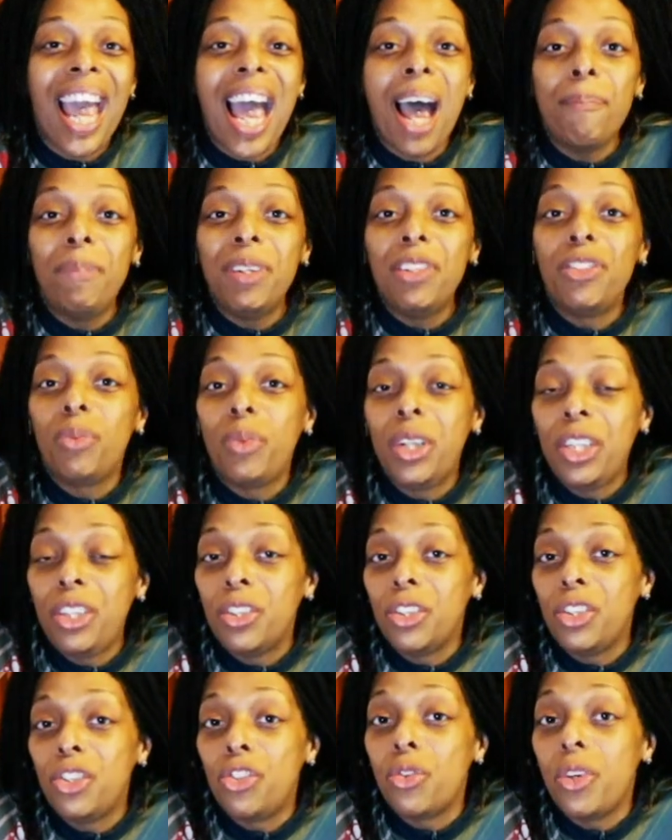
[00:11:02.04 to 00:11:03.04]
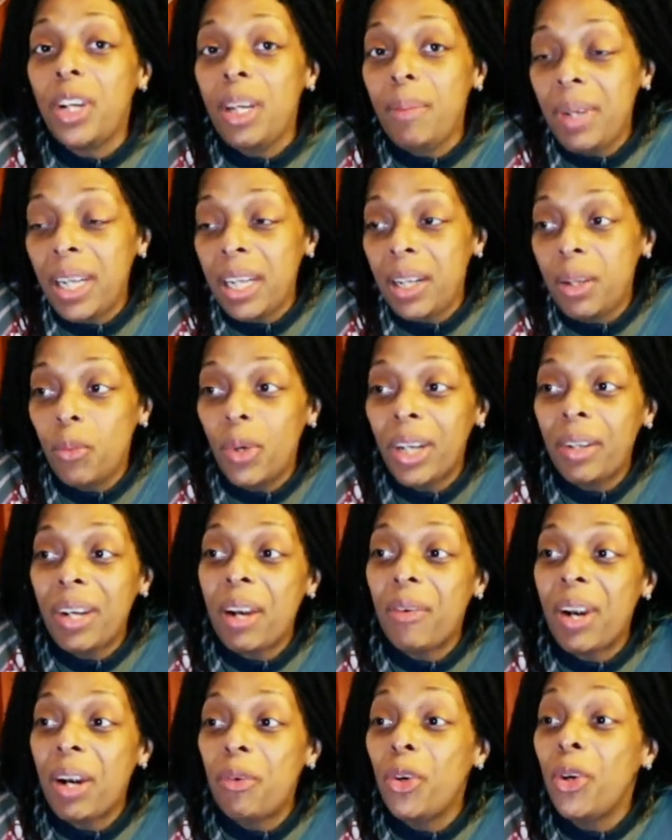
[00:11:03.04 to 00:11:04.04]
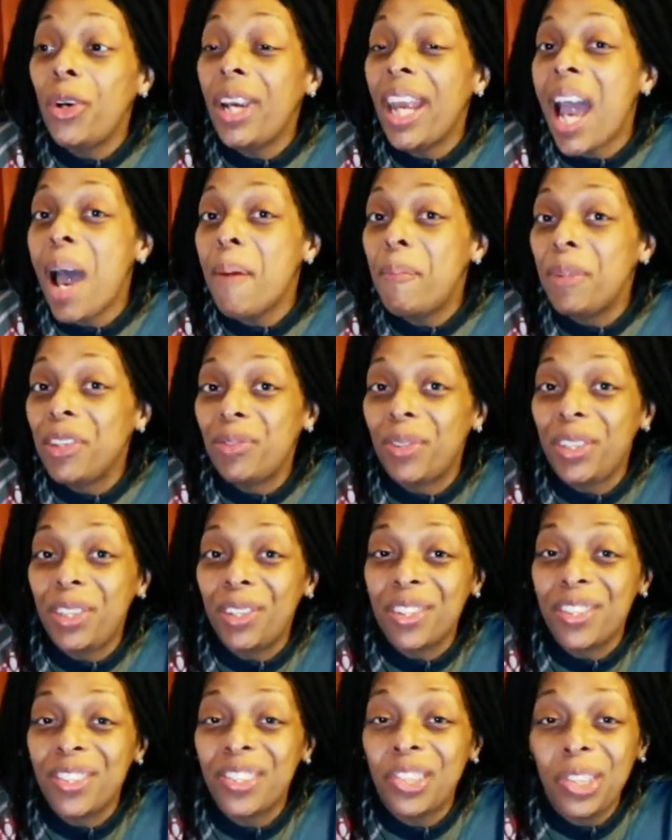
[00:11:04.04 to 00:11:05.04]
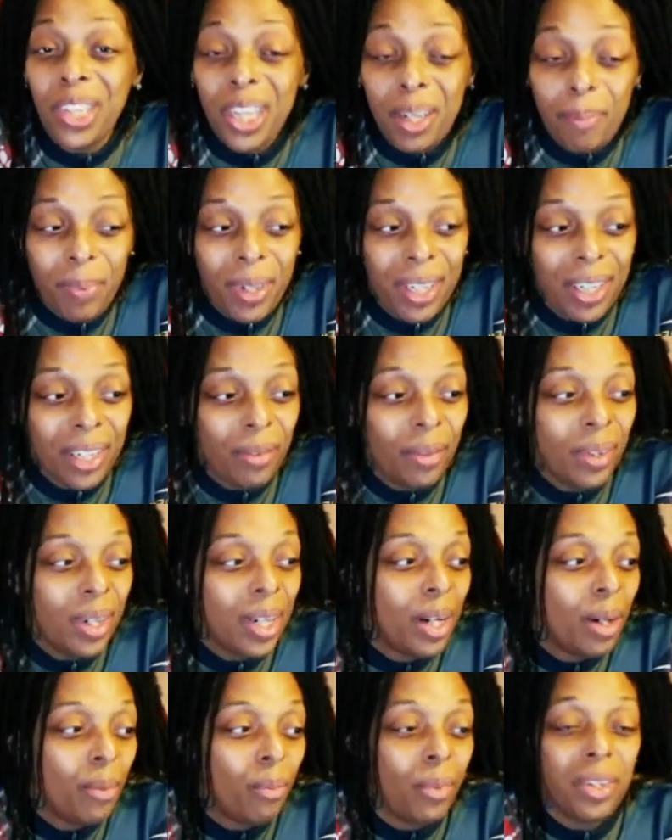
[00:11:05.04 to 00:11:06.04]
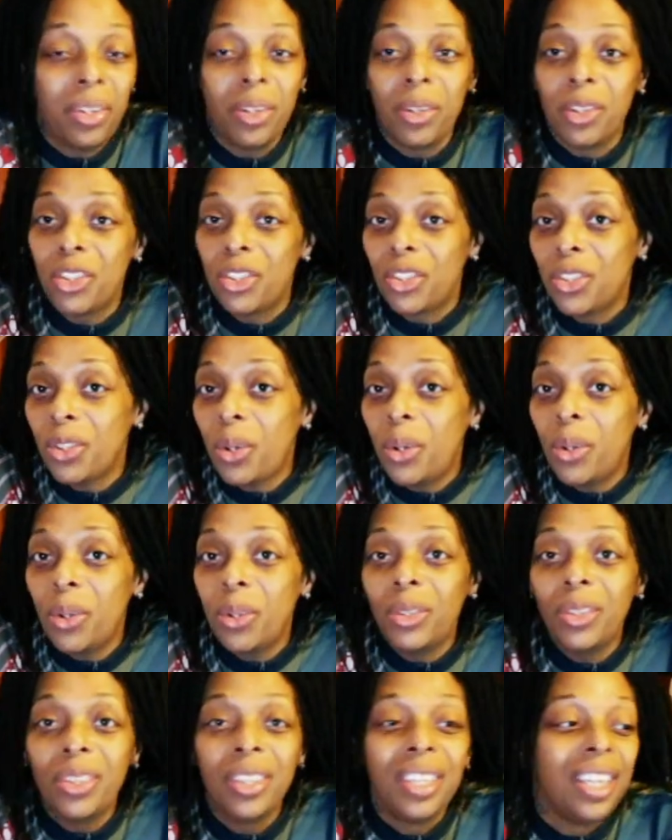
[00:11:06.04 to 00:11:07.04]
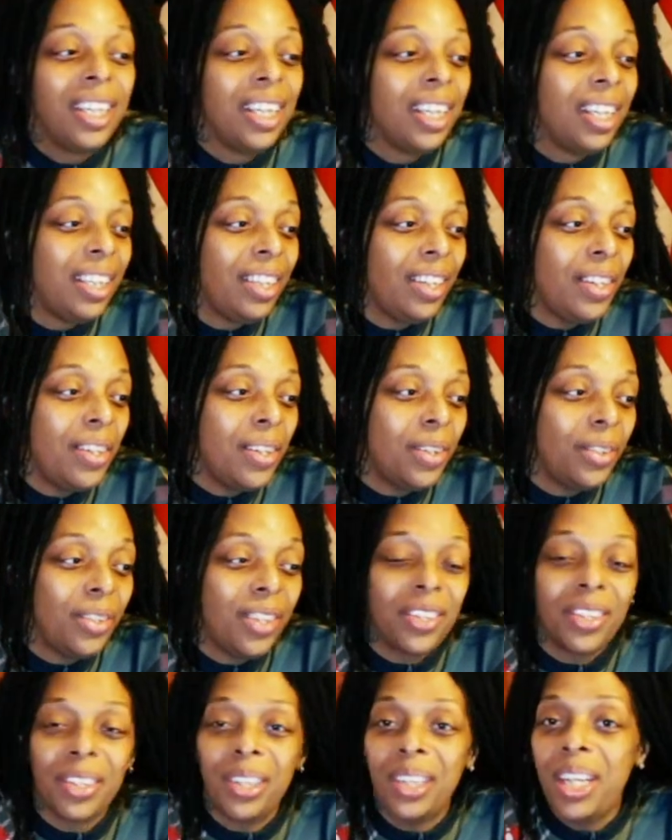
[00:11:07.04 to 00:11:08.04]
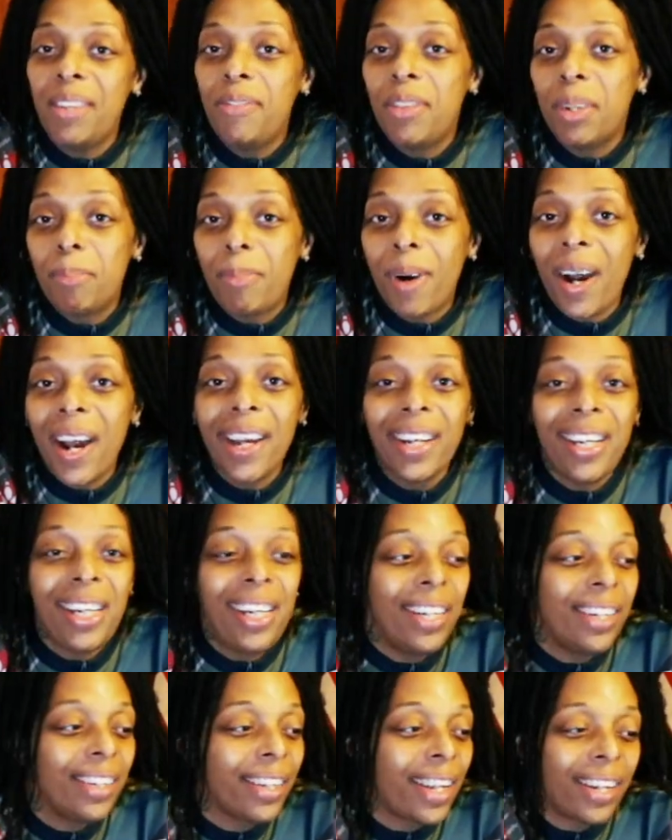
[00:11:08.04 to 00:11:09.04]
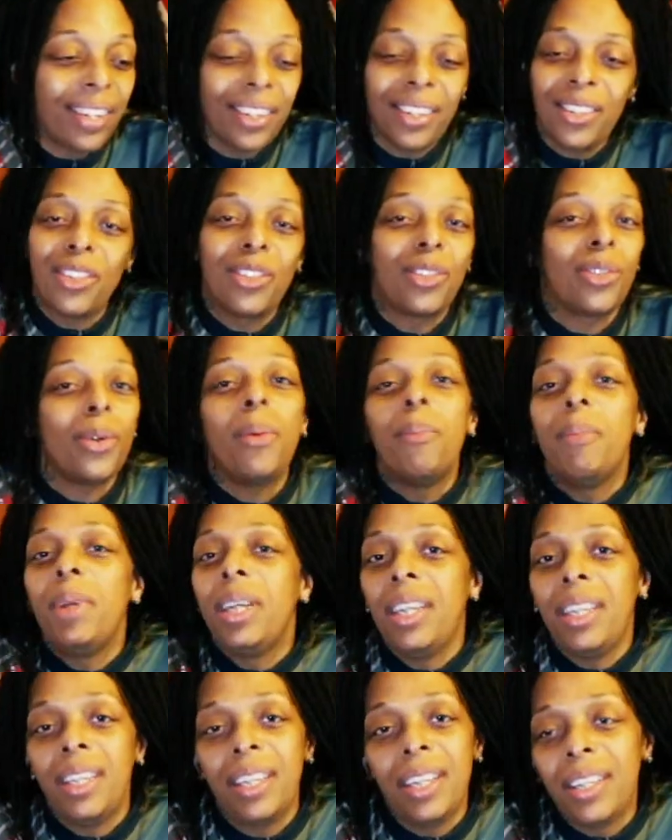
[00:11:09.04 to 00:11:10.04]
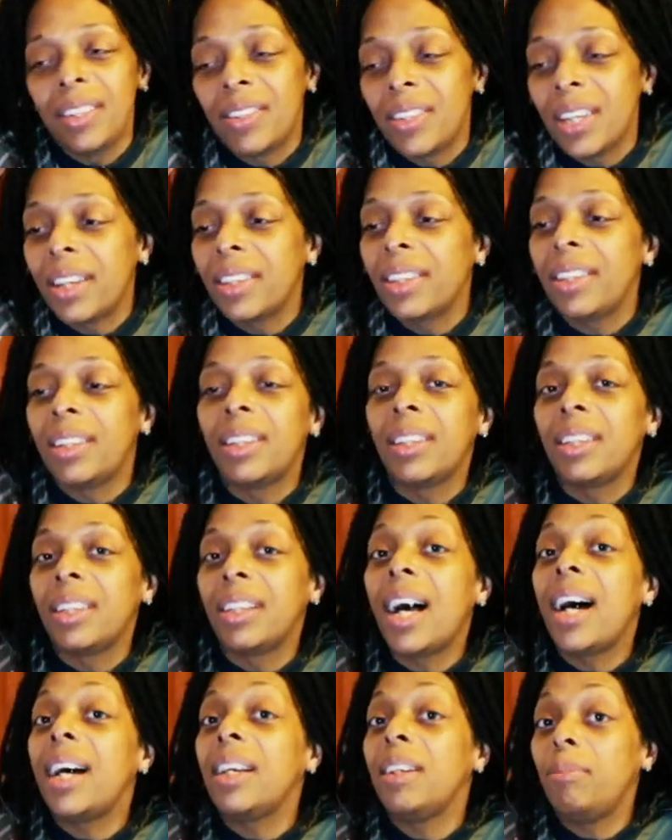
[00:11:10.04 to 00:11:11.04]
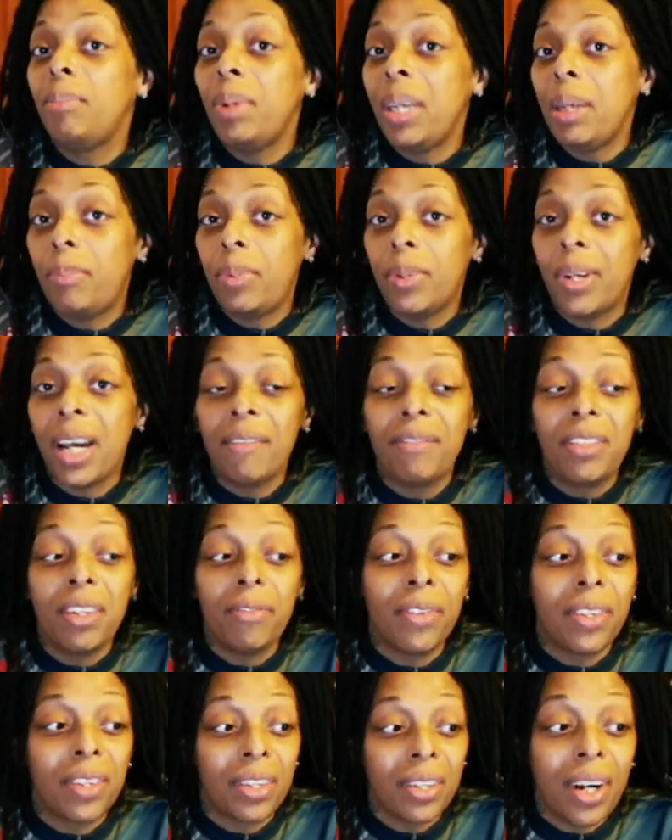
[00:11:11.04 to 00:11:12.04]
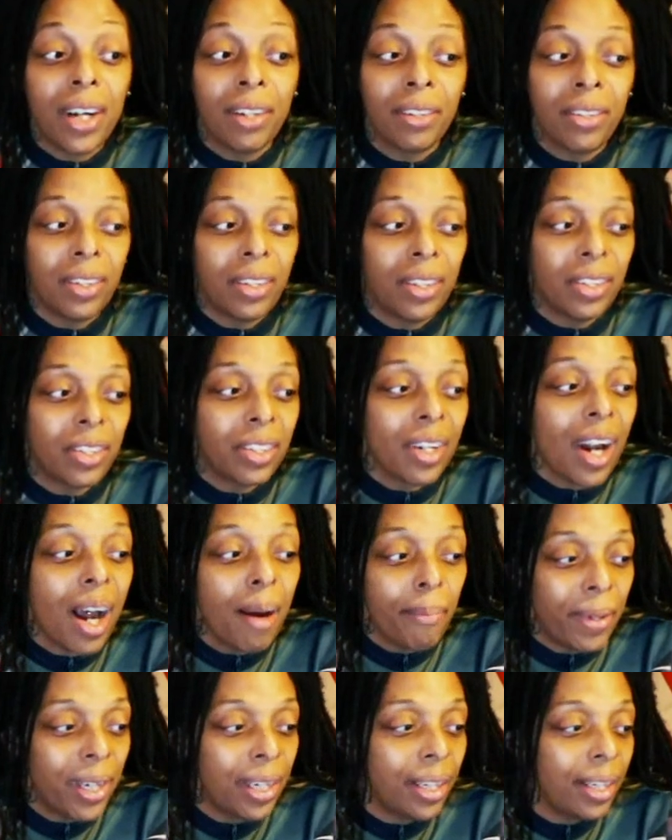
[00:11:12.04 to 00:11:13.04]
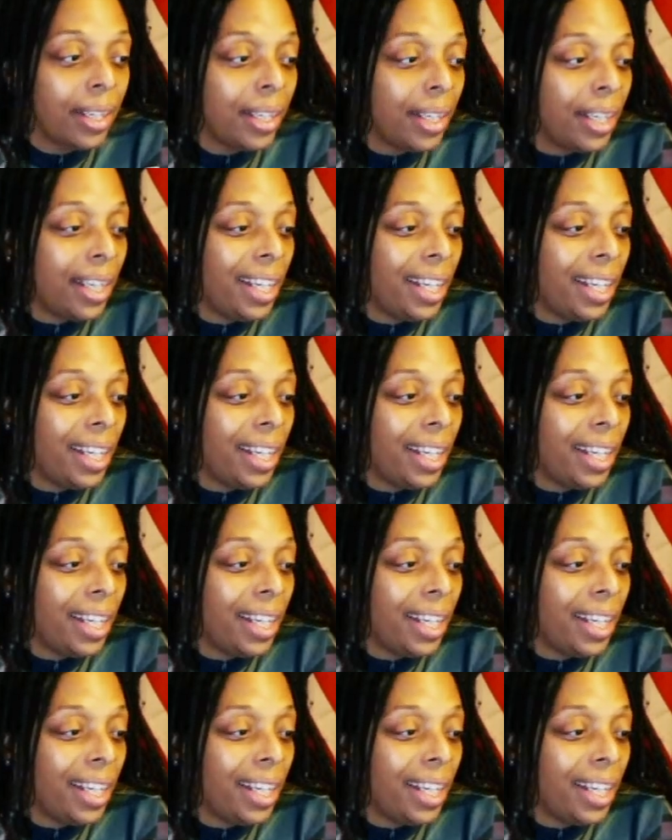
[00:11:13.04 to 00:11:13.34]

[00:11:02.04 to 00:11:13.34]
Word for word: happens when you're dreaming, what really happens when you're sleeping with your soul. You know, does it leave your body? Like, there's so many things out there. A lot of people have different thoughts on this topic.